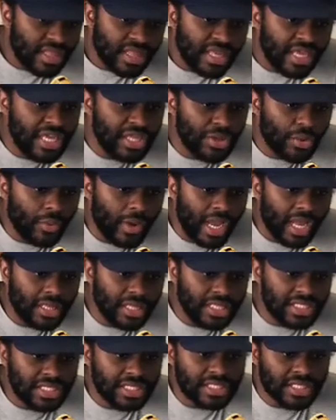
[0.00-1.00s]
either way,
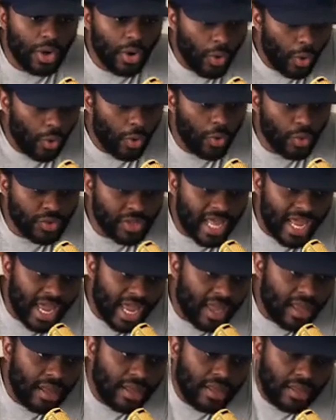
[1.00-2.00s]
this is a hole
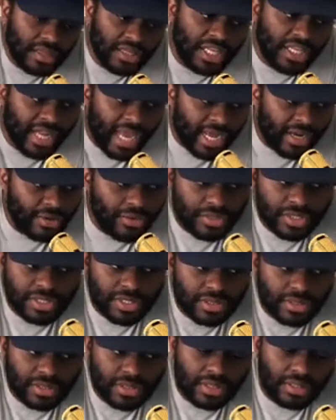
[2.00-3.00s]
that the
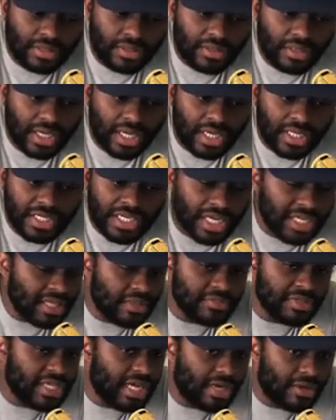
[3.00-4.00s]
Niners dug
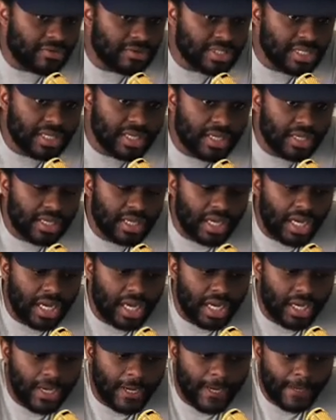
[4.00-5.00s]
themselves.
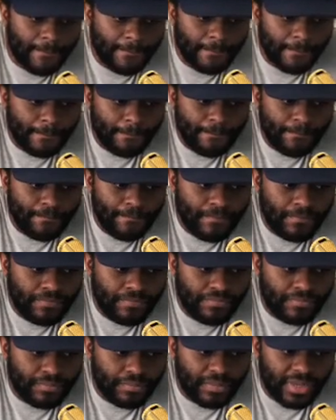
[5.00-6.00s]

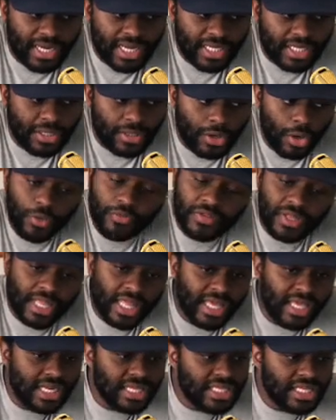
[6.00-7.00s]
But, you know, hopefully they
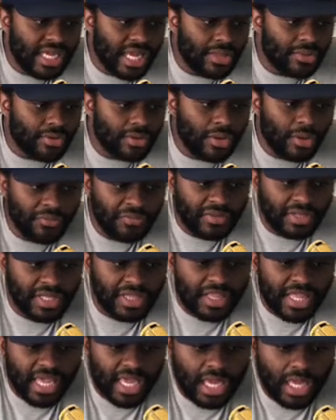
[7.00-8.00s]
get it together, and hopefully
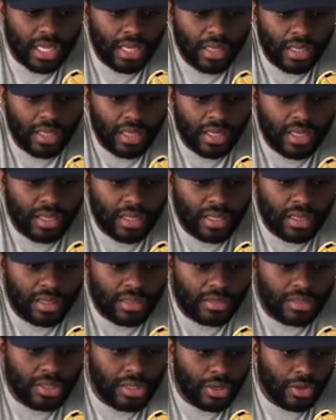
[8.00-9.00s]
they,
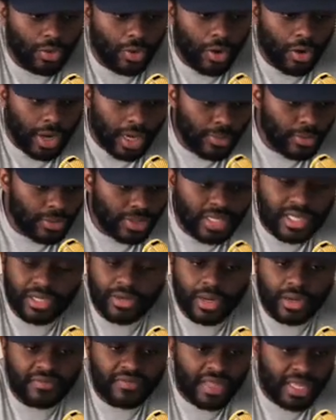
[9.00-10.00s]
you know, are able to
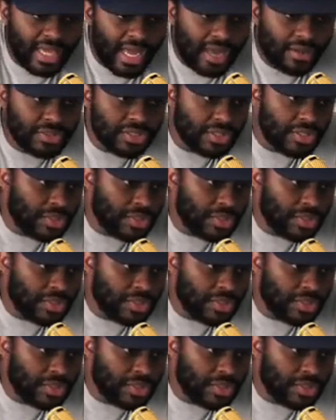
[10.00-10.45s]
clear everything out so